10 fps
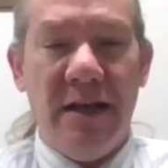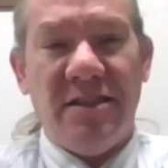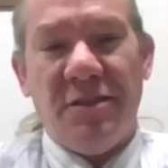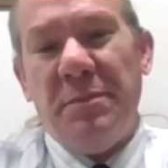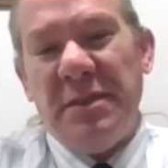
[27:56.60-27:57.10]

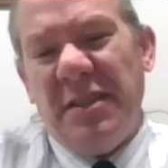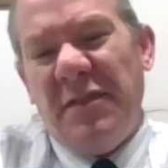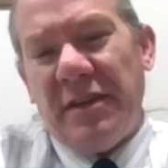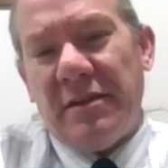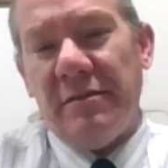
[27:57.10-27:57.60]

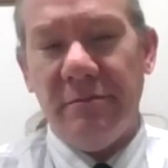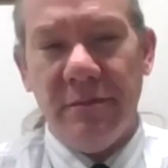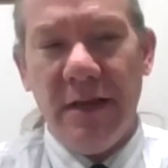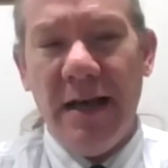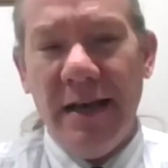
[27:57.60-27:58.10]
specific
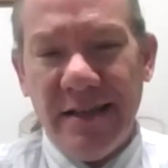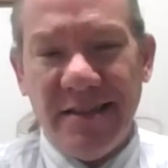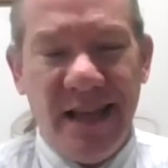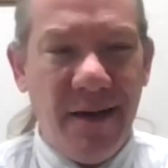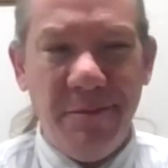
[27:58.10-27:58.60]

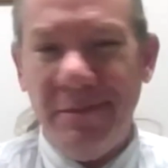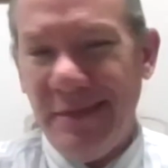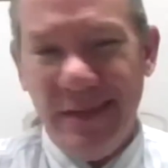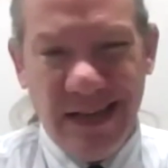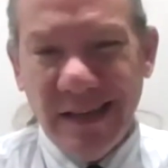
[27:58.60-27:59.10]
exam.
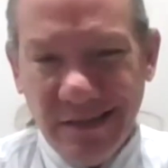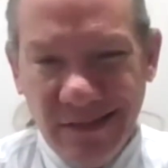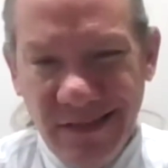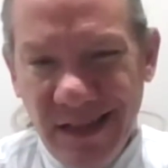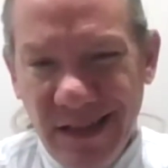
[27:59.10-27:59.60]

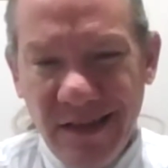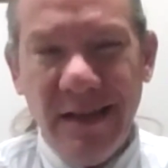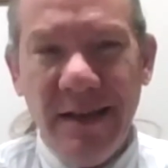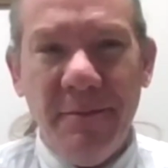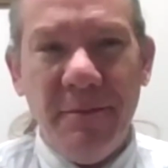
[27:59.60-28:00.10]
Again,
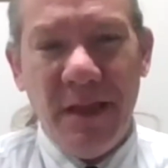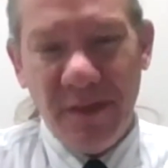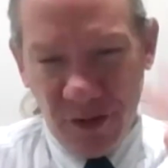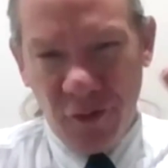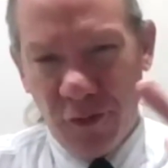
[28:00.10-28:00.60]

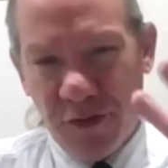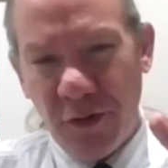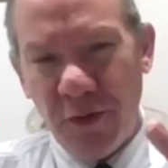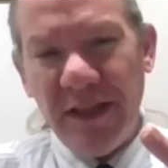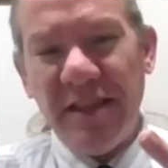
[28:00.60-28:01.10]
there
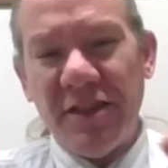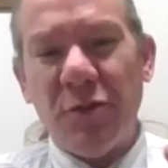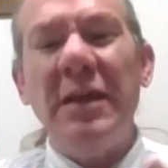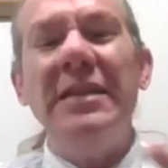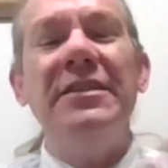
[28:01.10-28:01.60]
are really three